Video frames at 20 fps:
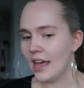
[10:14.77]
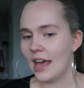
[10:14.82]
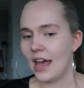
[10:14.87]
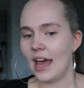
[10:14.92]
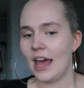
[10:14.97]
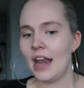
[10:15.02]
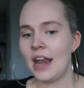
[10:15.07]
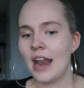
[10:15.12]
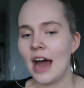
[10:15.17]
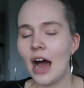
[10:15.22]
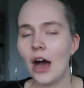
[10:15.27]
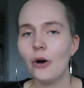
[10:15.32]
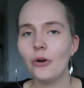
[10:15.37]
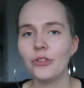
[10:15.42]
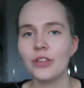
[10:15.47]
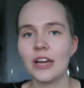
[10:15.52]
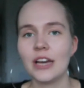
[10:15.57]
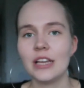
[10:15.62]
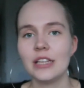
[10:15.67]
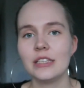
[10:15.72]
And now
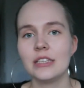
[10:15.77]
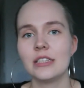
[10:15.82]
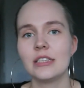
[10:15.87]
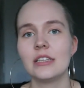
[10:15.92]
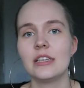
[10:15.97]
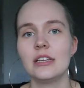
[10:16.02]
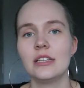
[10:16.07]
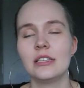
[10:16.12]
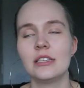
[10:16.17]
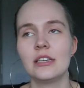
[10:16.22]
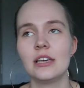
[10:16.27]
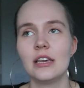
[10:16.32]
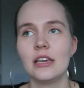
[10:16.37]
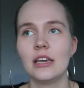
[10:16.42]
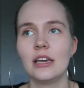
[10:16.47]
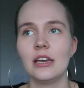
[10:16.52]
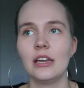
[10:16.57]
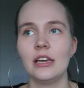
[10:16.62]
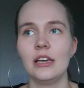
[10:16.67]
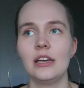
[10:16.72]
that it's
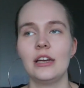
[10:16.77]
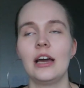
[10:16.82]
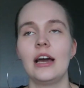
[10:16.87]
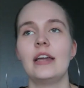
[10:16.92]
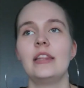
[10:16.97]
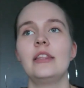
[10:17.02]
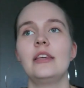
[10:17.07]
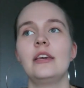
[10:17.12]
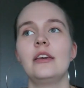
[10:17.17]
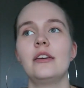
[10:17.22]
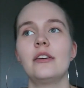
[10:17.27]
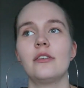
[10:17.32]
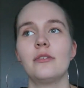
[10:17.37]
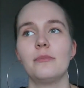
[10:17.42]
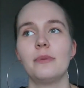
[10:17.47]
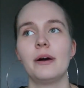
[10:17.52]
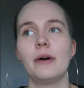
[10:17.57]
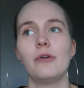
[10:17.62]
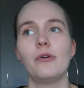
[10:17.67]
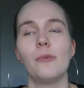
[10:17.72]
kicking in, I think
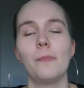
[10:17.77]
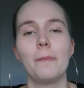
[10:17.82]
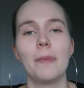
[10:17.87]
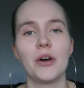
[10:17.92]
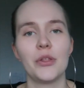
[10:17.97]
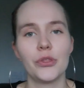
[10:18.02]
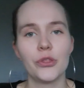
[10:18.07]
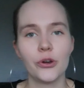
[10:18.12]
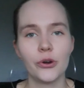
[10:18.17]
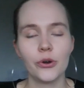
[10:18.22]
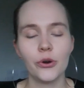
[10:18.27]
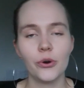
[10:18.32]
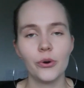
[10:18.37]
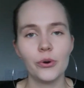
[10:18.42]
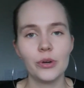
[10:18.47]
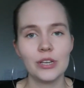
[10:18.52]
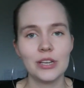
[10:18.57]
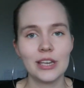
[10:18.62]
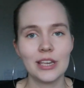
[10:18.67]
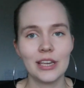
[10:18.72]
about a month
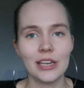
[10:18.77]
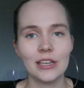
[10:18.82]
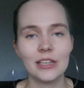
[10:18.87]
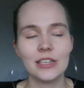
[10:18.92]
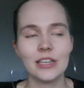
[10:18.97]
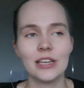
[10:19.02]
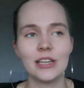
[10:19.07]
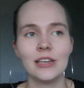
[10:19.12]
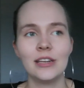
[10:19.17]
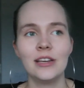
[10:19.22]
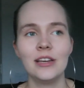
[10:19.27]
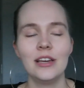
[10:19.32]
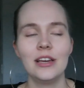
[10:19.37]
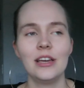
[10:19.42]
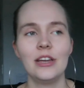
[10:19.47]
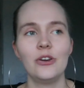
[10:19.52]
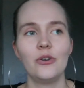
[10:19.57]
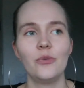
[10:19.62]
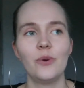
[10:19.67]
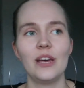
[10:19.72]
ago it kicked
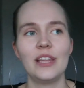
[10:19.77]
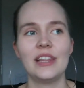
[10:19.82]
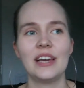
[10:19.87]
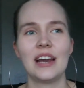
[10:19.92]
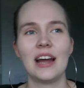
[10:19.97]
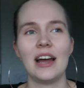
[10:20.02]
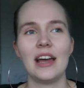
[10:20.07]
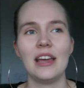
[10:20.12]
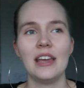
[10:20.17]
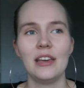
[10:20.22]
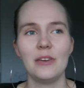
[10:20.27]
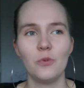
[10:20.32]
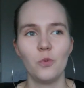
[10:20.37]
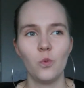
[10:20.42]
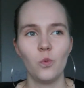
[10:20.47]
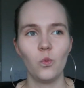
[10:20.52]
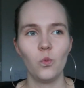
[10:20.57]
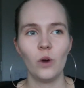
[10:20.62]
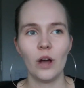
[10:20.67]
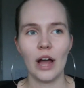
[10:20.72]
in a way that
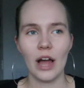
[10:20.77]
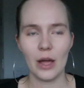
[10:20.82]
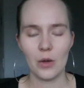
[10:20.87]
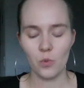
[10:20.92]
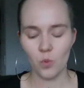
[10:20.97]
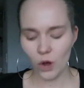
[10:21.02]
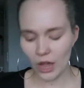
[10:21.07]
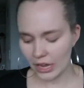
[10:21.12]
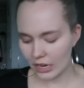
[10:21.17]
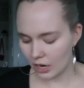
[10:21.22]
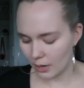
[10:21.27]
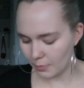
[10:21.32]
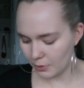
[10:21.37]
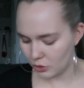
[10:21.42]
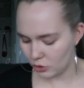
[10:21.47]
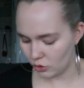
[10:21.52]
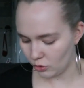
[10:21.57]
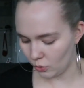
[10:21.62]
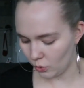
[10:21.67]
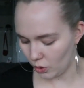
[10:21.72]
I wake
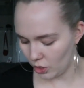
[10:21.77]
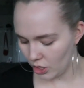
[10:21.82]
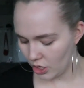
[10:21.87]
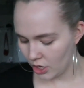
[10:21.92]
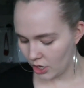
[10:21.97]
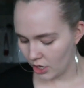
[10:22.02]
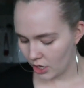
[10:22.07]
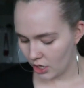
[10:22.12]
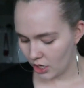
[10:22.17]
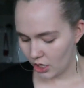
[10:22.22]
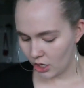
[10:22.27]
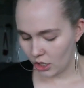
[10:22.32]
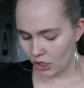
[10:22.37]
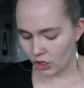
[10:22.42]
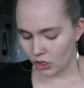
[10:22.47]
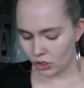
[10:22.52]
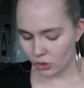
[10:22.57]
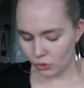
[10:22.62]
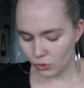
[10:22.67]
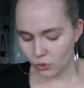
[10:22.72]
up to
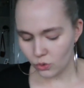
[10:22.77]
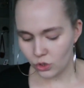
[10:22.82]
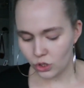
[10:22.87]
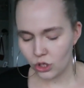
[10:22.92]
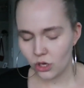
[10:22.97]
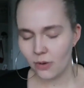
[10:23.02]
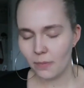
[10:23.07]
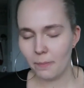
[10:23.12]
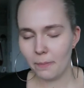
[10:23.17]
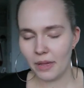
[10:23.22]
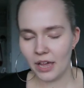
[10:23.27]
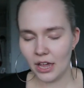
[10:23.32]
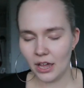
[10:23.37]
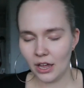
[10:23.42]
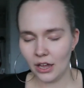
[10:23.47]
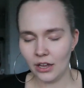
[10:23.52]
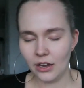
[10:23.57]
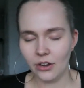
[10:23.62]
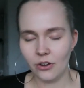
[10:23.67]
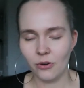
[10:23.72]
huge
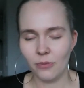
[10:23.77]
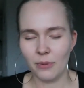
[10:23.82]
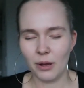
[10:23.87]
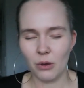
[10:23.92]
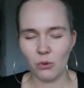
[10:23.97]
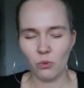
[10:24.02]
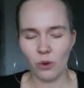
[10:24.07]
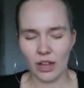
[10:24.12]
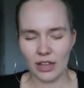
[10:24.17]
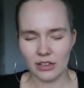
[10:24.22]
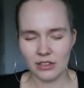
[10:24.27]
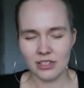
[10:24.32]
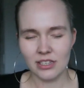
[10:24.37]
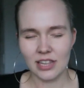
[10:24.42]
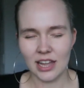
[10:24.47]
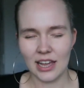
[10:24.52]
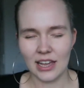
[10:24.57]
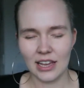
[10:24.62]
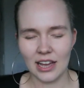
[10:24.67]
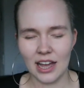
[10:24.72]
pain on my waist.
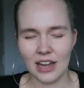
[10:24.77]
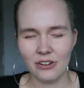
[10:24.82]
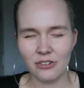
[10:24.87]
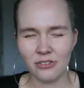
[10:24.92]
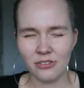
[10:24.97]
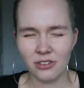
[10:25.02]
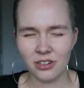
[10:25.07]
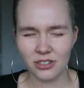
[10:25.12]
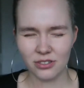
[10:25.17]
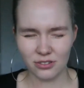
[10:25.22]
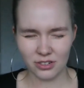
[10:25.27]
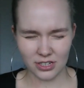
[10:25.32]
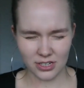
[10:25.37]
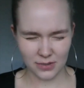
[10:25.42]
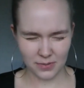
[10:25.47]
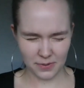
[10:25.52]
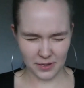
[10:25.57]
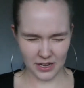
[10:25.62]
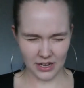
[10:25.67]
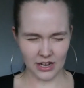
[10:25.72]
Like, I don't know how to
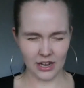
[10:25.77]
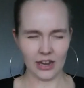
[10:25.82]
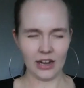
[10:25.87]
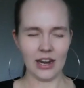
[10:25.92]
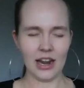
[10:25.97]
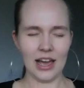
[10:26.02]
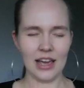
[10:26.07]
explain it.